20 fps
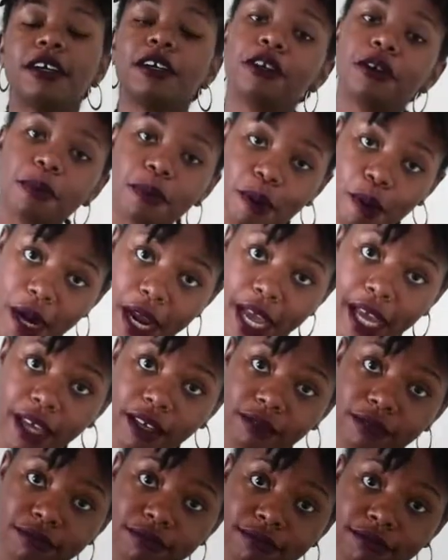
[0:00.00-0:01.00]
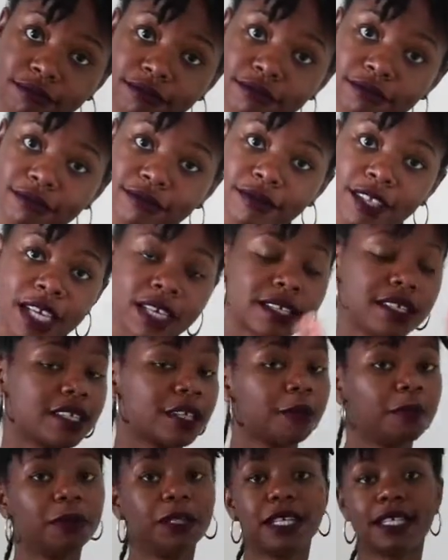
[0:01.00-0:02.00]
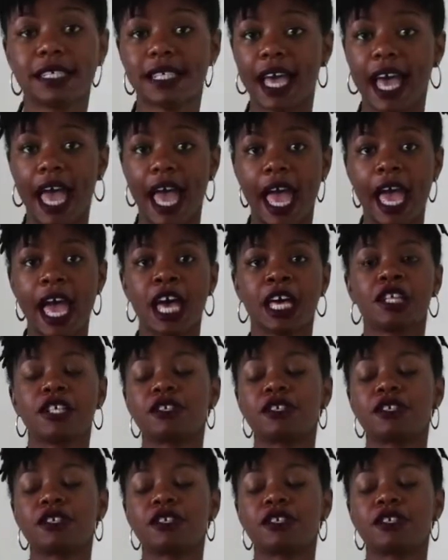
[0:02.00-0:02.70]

You pray. Simple as that.